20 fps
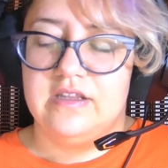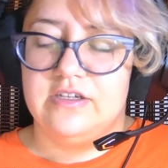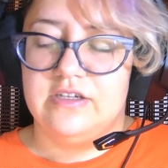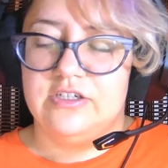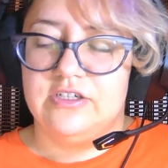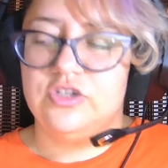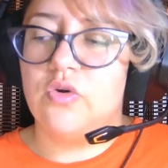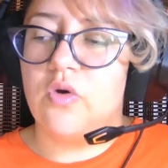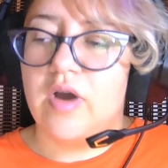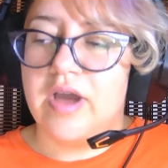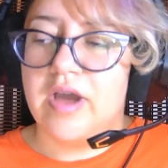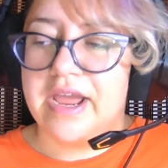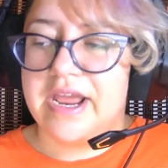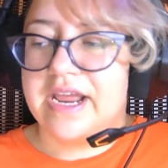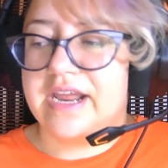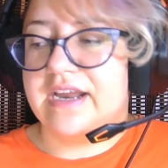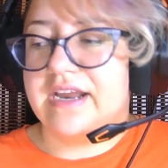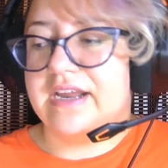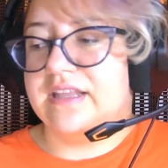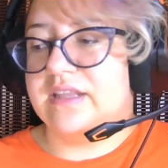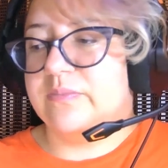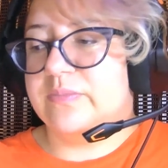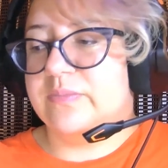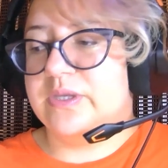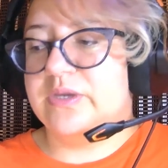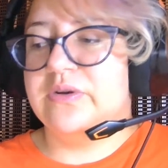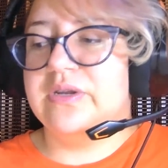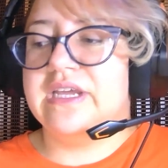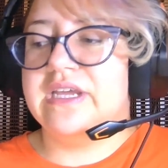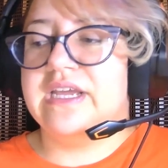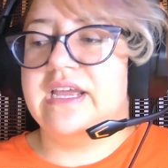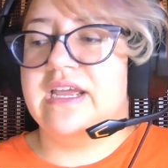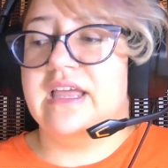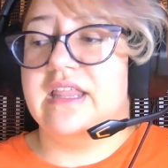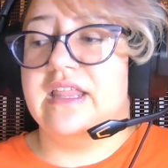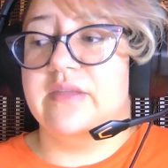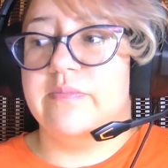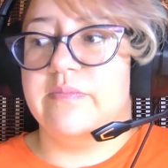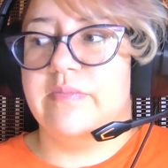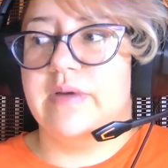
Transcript: joy and the beauty and the